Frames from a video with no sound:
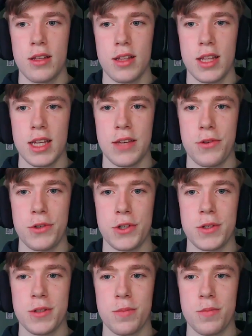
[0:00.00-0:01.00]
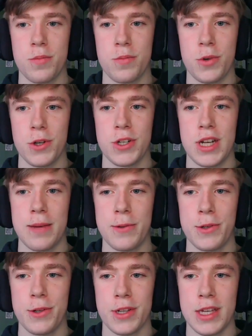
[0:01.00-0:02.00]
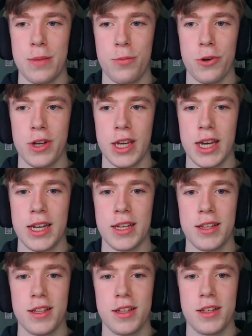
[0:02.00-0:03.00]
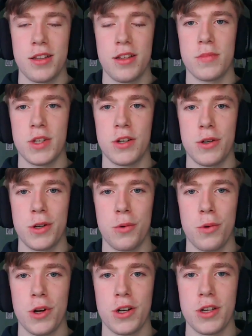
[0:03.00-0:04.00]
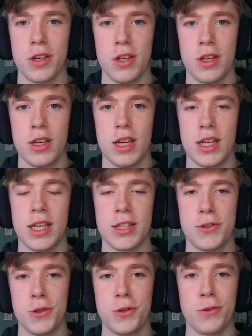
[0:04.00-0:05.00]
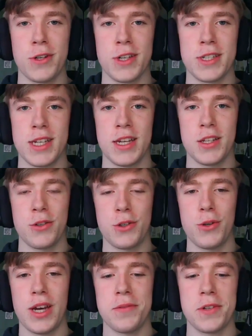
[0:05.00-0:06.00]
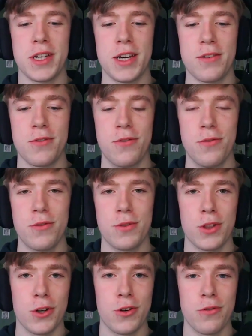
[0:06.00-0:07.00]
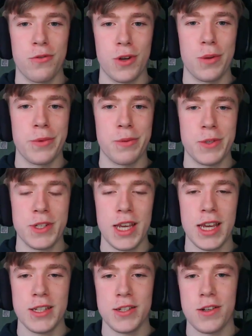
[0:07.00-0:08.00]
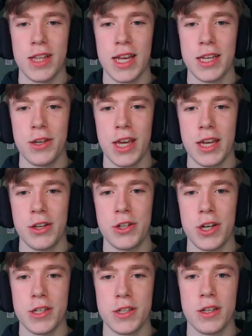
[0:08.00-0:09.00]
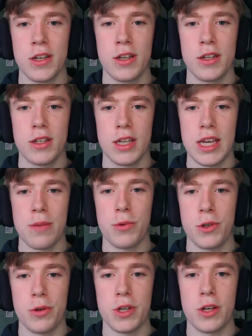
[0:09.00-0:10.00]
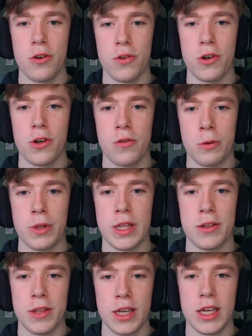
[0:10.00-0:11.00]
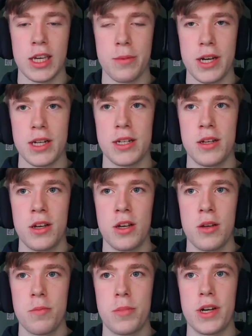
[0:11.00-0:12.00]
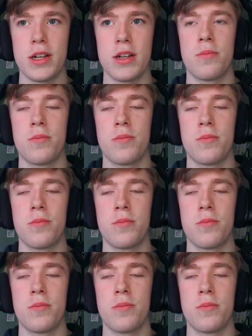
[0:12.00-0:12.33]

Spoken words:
like, if you just put your time into it and keep working at it, it'll work. And that's true to an extent. You do have to kind of learn from your mistakes and all that. You can't just keep doing it over and over without thinking about it. But,